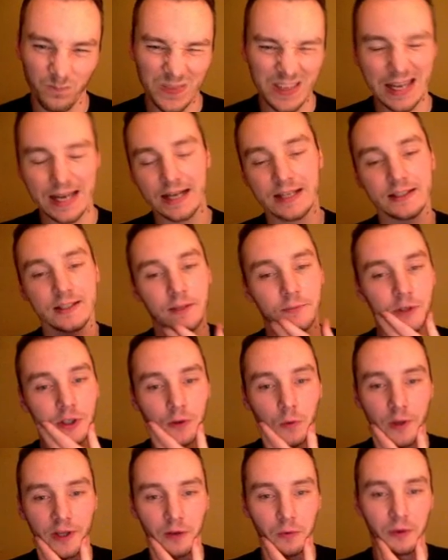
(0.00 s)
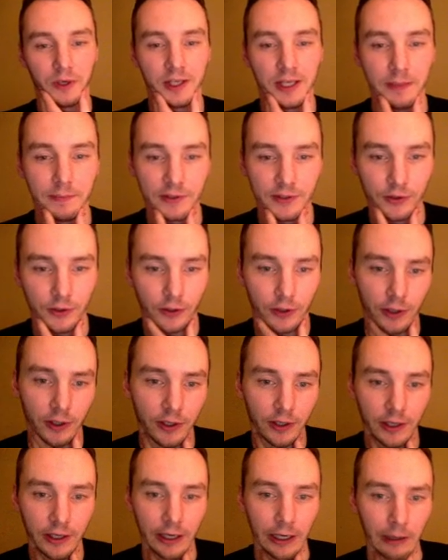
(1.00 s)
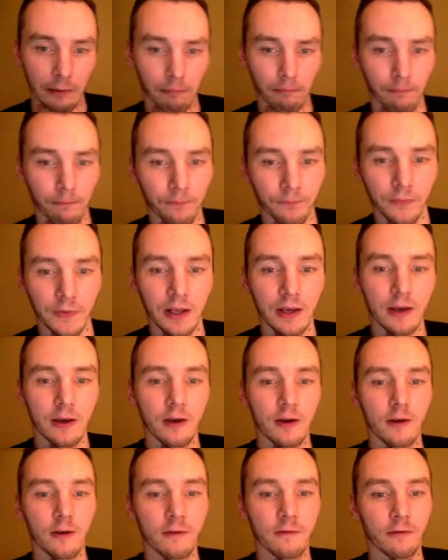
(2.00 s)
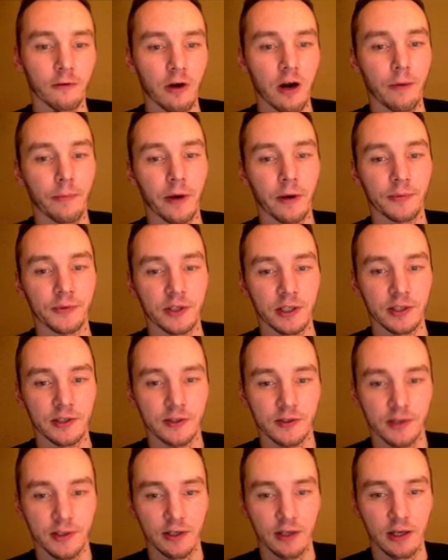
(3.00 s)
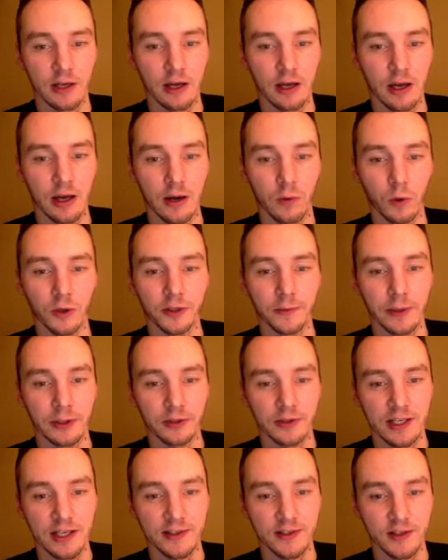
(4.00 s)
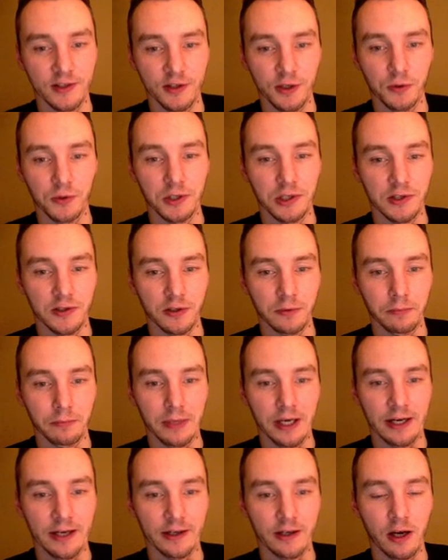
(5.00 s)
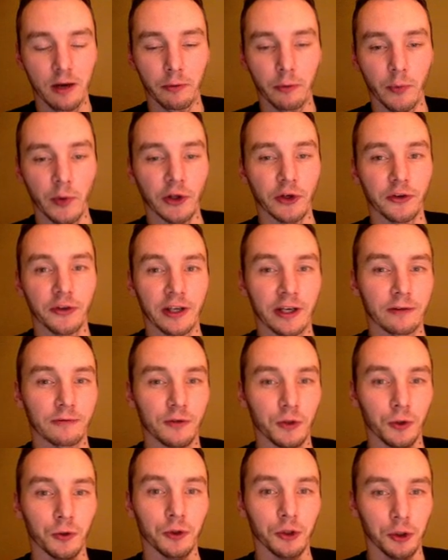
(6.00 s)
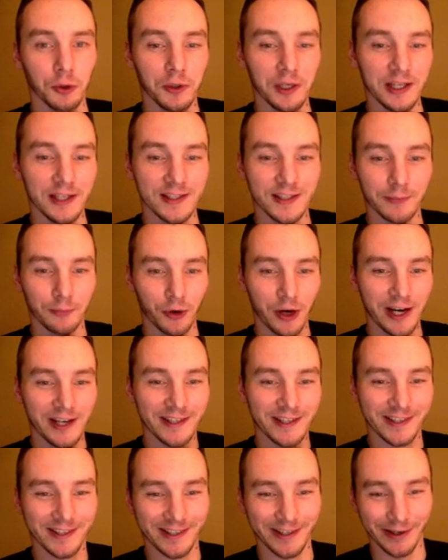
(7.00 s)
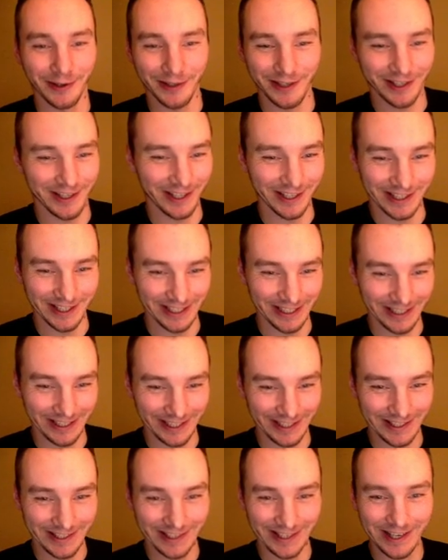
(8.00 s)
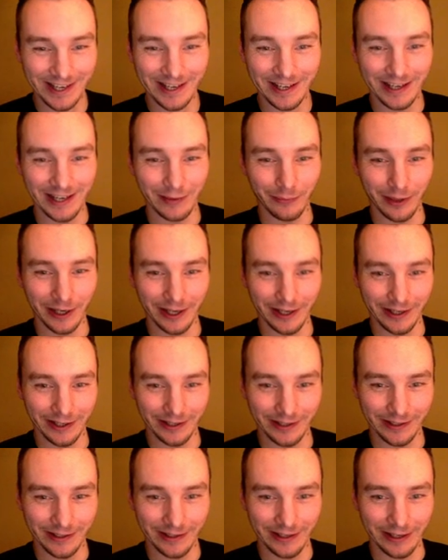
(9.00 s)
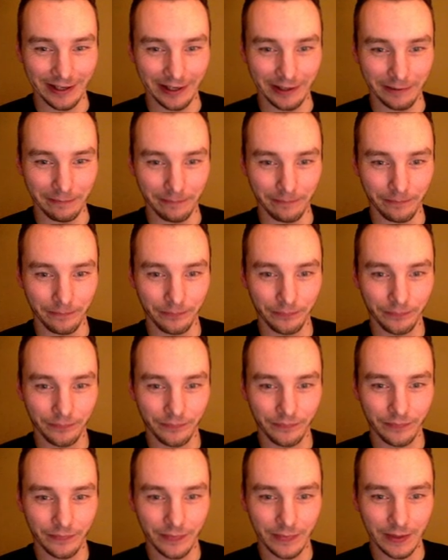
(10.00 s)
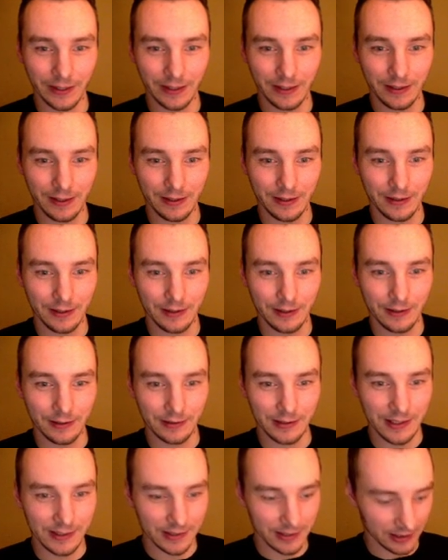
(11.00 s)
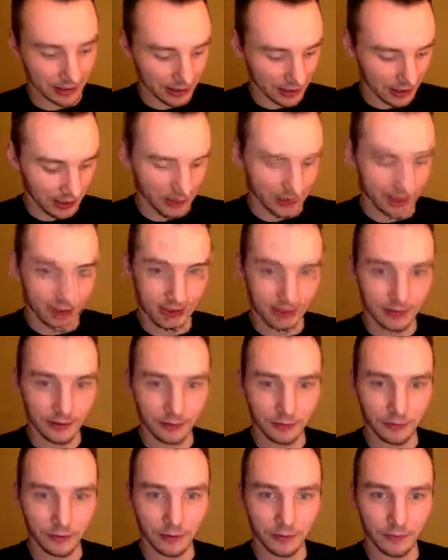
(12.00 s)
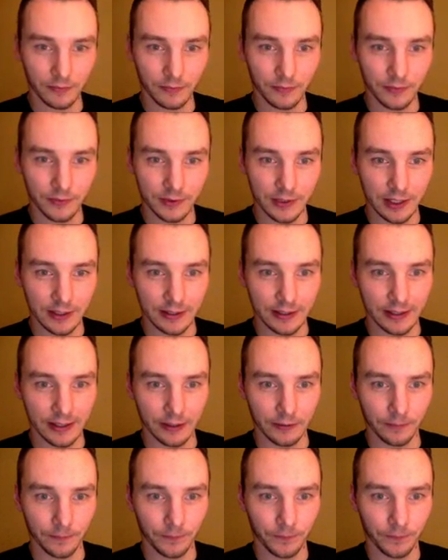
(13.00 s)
Uh, it's up to you whether you want to keep this or not. Um, for our purposes, I want to be able to test this new system, and I can't be bothered to think of two new keys to press, so I'm just going to delete this, and we're going to, um, let's actually take that out.